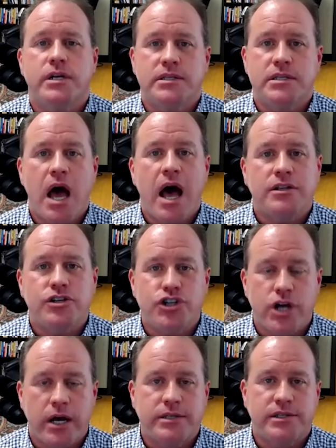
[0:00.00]
It's not
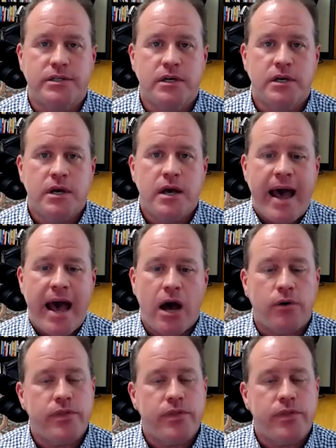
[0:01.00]
just how